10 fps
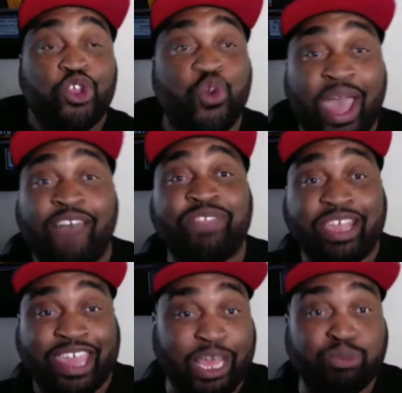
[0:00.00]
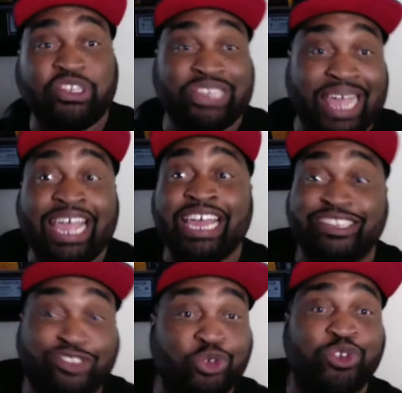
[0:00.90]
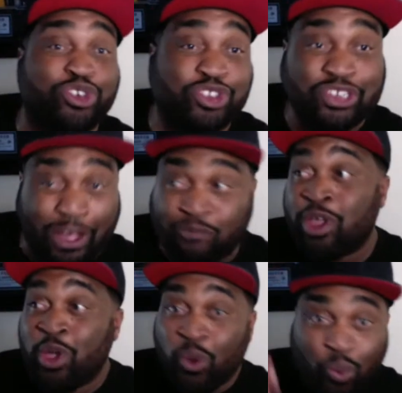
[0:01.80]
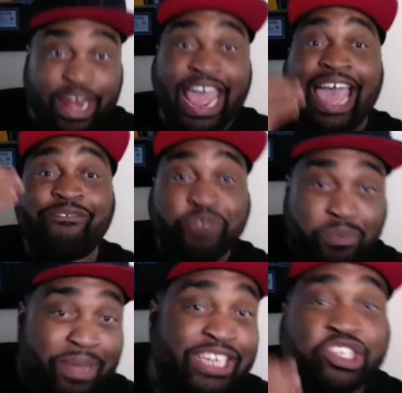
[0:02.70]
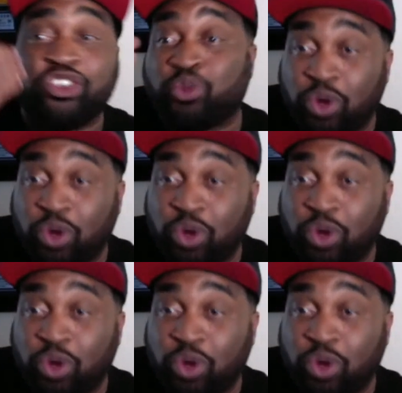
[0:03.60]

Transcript: You have to keep saying it to yourself with affirmations.